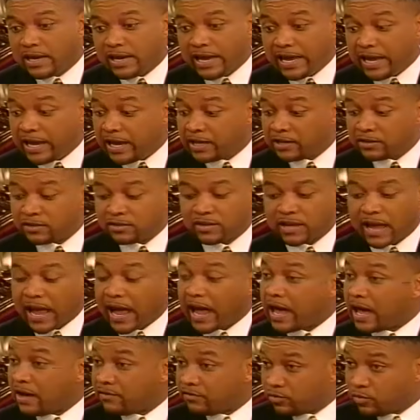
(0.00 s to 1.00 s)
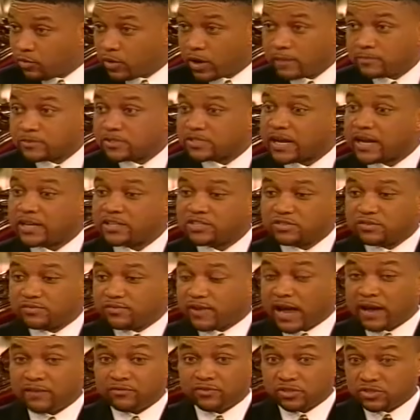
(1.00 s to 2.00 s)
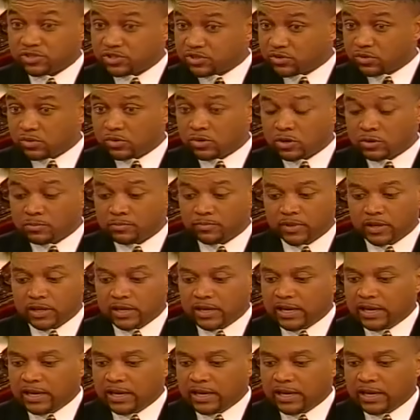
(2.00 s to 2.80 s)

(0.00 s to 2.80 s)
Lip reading: And I have a website, Surviving the Storm.